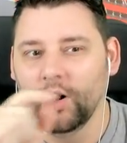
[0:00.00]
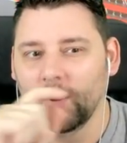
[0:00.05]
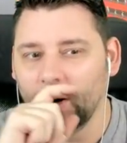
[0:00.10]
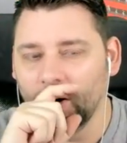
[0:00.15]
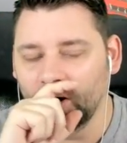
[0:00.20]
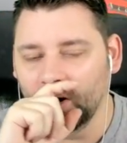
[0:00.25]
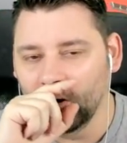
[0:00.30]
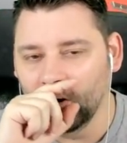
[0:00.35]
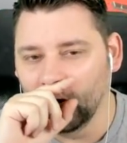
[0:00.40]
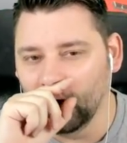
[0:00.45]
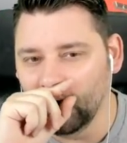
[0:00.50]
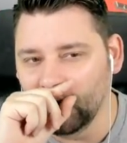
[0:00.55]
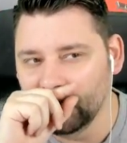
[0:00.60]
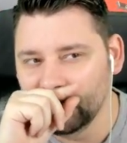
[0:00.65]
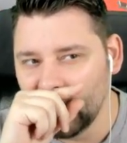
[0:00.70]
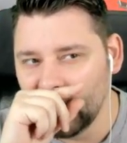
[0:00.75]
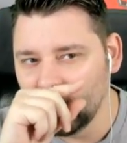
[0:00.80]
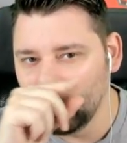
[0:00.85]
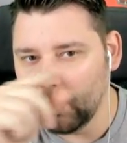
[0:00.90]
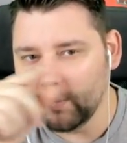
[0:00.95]
Or
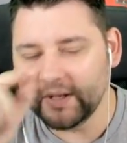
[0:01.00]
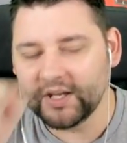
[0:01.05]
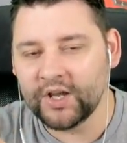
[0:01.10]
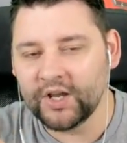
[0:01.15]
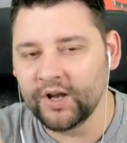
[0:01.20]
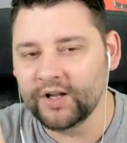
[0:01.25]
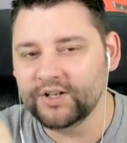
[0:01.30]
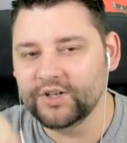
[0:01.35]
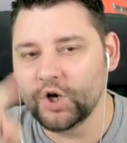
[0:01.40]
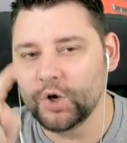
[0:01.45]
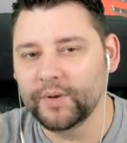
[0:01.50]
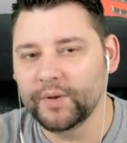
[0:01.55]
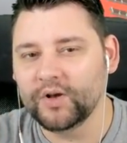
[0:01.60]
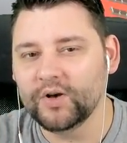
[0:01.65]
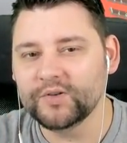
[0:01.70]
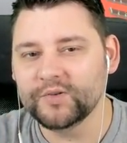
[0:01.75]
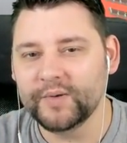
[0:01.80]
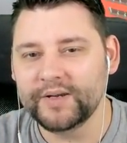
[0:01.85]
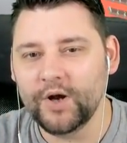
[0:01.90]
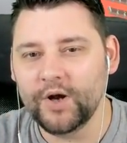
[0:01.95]
what we could do,
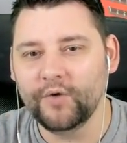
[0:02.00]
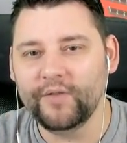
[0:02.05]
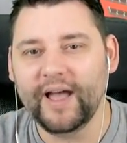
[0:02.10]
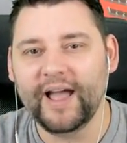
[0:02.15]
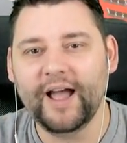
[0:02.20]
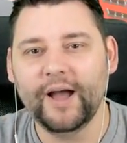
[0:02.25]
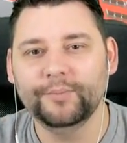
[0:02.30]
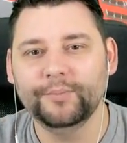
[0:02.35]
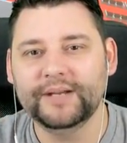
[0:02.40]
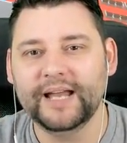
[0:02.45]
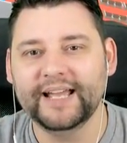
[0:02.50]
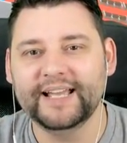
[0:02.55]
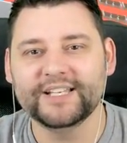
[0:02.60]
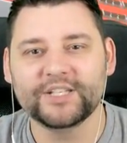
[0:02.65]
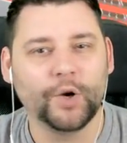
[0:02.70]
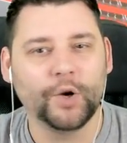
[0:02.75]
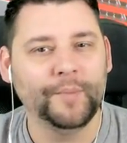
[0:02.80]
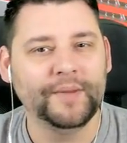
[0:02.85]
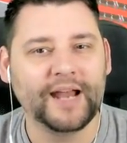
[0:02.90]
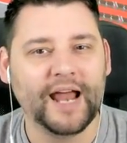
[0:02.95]
because we know that update is
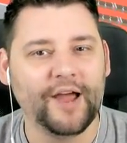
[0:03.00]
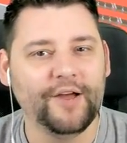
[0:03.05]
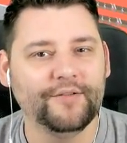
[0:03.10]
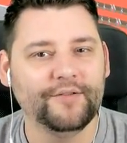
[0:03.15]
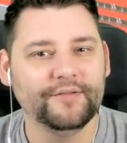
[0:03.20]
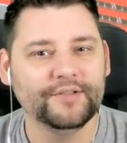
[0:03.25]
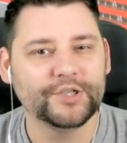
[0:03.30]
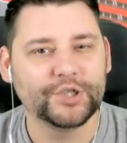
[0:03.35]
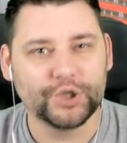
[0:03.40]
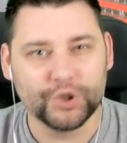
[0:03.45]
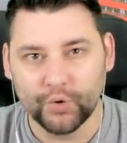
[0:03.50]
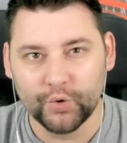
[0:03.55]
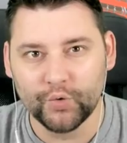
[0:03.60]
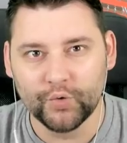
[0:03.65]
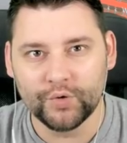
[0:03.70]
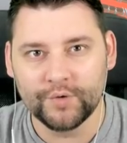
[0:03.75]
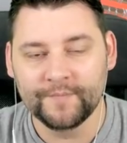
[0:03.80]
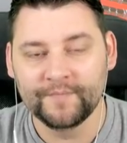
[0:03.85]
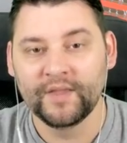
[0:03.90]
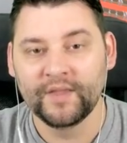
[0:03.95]
coming out
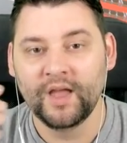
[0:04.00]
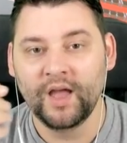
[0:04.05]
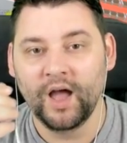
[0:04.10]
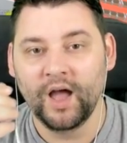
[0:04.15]
soon,